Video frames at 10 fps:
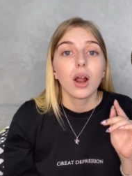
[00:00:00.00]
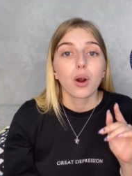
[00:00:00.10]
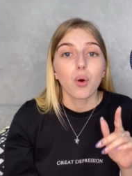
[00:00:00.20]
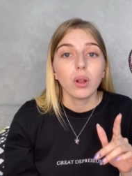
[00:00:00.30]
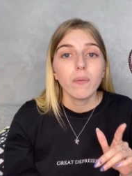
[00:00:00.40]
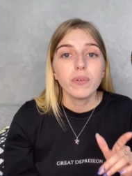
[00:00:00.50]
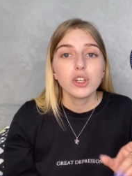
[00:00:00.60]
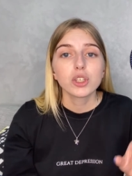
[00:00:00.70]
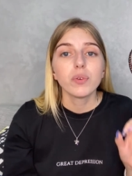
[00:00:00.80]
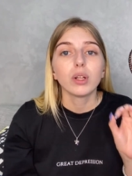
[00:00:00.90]
Collab
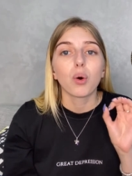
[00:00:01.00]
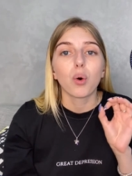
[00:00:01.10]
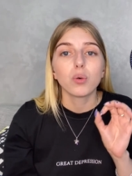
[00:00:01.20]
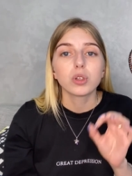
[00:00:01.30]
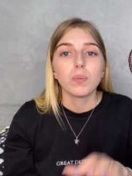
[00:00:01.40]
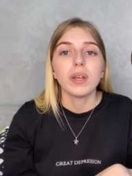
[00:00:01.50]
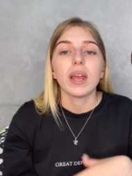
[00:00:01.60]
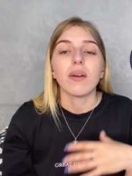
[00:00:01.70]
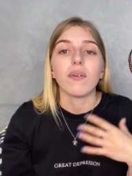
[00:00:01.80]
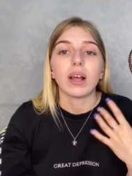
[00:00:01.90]
features will also be
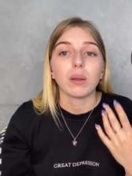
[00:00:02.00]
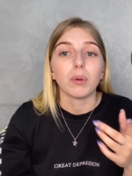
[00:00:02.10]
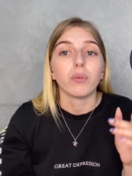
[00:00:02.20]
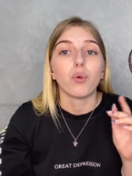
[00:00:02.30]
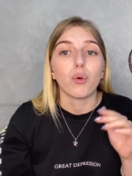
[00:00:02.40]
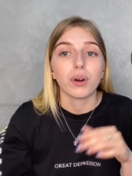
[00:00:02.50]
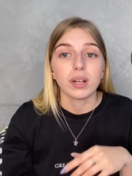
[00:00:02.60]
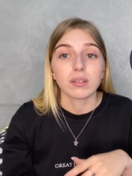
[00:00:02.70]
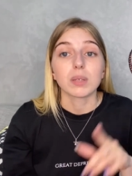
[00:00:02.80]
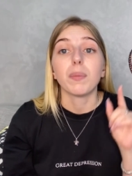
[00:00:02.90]
available for
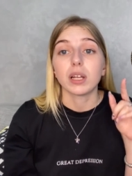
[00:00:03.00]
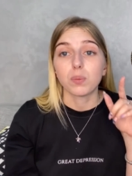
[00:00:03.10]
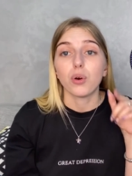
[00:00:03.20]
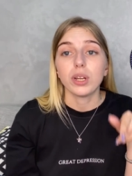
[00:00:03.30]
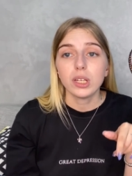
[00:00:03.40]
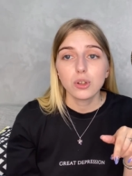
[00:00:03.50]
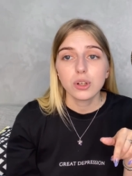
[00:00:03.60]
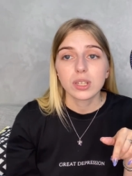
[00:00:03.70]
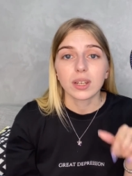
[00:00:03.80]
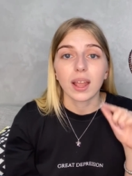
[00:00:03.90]
Reels, but more
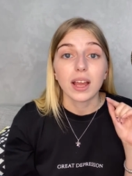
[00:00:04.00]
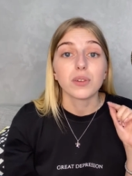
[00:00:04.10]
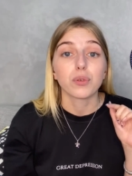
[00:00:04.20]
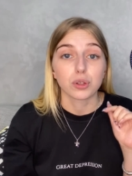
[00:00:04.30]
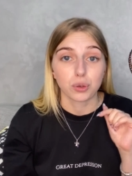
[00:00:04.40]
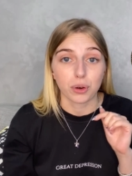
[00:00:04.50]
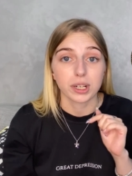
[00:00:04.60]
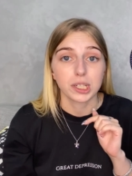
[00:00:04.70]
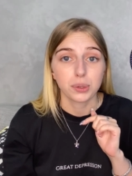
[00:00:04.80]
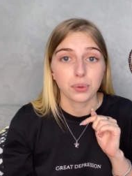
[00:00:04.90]
interesting and for
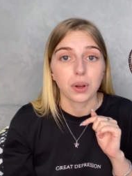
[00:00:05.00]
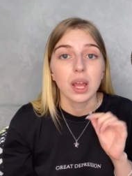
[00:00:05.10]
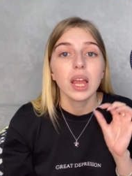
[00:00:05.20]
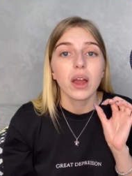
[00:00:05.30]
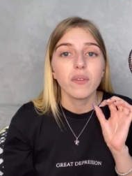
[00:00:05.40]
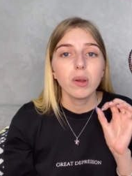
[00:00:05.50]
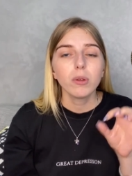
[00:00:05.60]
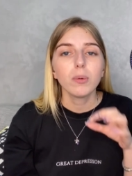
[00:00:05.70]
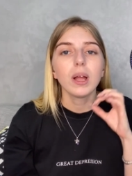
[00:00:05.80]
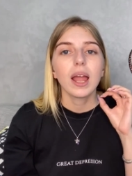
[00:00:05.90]
stories too. We
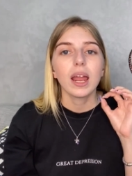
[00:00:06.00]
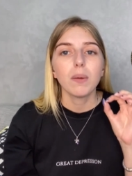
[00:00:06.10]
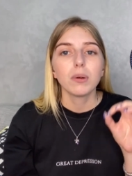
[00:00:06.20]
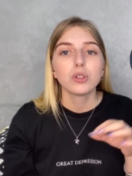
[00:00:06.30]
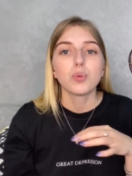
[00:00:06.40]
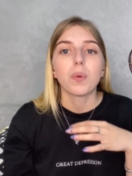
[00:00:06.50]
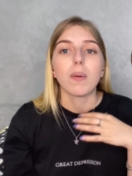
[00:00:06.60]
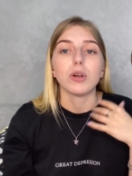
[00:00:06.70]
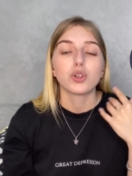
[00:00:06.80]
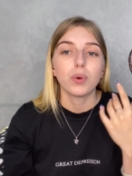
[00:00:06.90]
will be able to
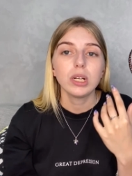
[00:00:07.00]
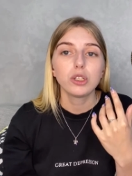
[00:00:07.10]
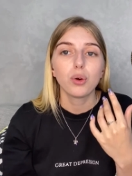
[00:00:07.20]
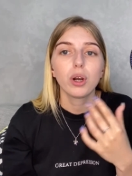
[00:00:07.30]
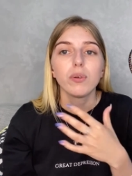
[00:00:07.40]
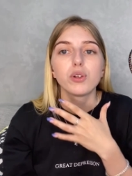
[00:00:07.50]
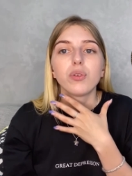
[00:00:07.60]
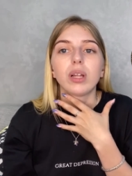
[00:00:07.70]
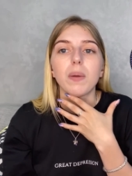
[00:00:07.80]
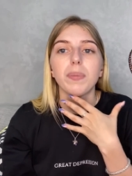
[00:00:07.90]
publish one story which will
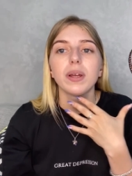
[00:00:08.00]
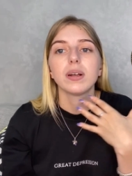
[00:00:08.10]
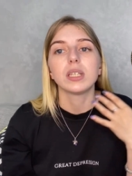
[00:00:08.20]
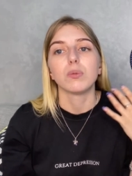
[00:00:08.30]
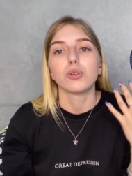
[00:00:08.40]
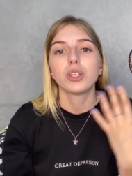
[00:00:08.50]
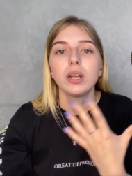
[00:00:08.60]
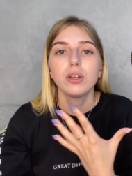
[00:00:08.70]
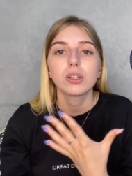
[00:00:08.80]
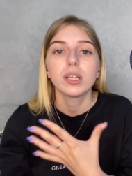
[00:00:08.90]
appear
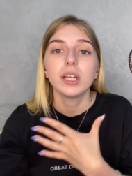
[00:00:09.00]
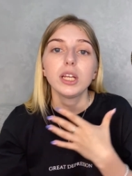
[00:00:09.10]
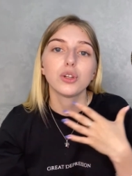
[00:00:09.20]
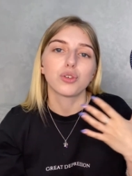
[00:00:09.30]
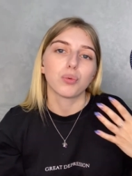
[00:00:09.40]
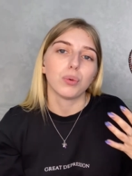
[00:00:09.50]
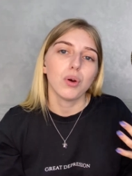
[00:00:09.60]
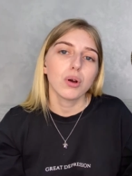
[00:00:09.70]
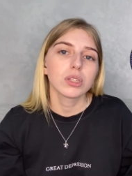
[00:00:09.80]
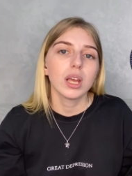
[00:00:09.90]
simultaneously in two
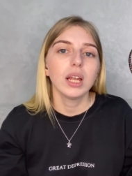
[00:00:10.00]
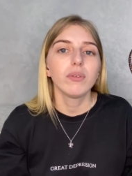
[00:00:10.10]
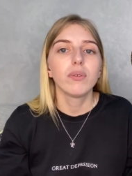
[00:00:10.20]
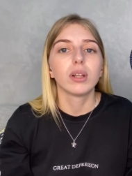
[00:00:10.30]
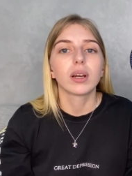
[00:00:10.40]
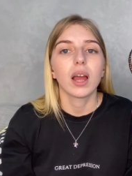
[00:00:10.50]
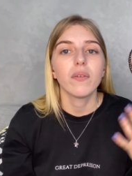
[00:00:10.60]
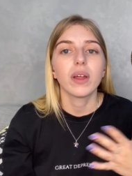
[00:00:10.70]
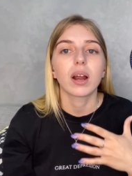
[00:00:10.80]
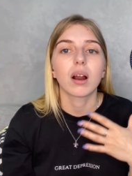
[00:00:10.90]
blogs and we will
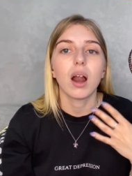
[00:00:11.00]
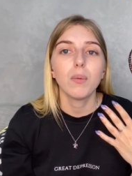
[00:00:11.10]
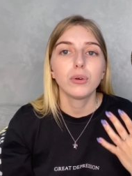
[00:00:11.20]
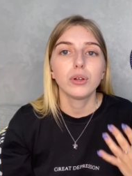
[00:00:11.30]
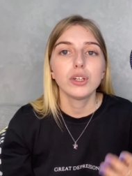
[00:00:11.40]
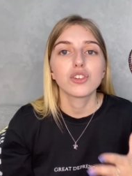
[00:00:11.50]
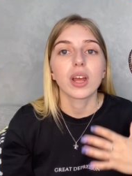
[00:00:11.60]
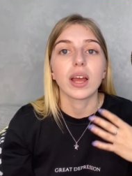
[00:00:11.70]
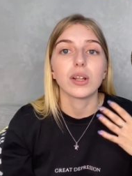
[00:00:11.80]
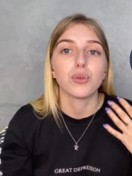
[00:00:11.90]
have a common reach and